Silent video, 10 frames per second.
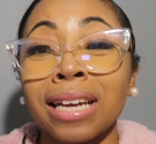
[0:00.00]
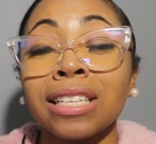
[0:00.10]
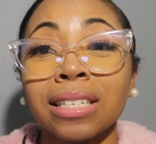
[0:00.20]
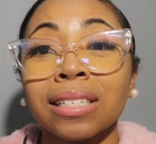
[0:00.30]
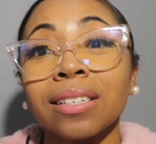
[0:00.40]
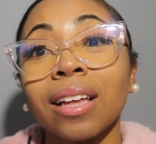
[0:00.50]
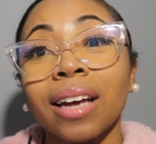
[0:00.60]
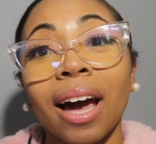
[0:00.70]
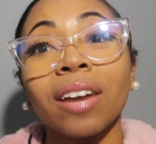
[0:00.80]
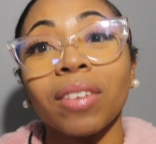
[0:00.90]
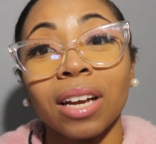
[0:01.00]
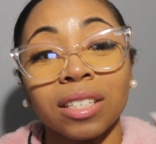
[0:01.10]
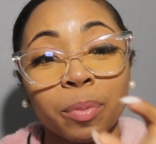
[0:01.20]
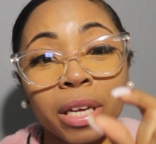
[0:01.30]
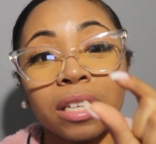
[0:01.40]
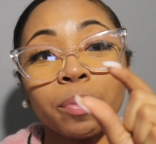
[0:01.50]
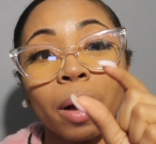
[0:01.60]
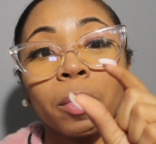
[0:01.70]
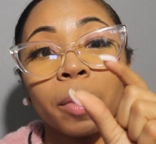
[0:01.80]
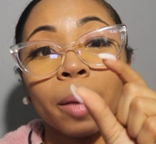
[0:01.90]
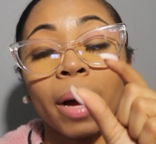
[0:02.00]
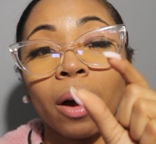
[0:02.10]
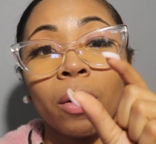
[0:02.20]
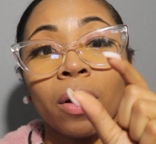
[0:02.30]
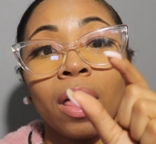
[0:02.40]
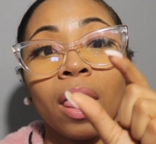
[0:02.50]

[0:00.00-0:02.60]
It's kind of a lot of spit. It's probably about